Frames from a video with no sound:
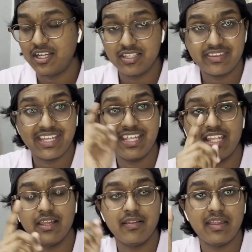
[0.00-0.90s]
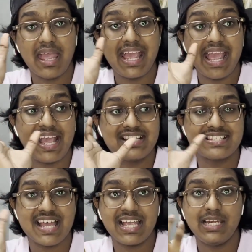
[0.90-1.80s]
the
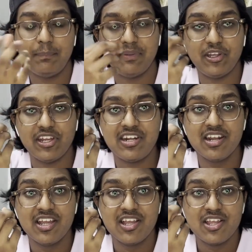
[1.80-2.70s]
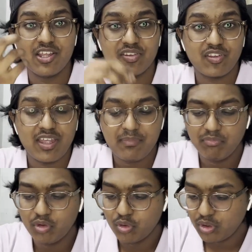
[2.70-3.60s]
exile period. So I'm
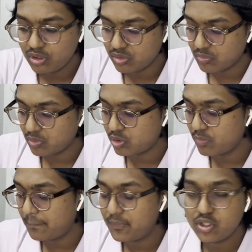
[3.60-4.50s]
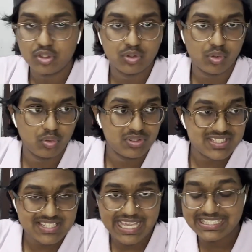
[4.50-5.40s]
going to put you through this
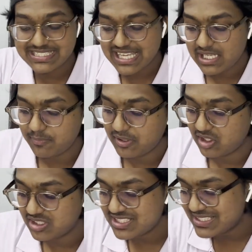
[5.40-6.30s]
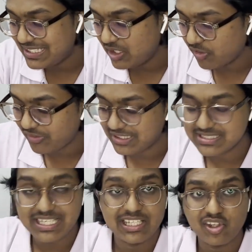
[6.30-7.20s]
exile period, this year of
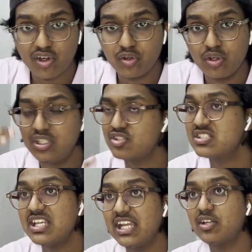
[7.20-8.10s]
exile. You are going to stay at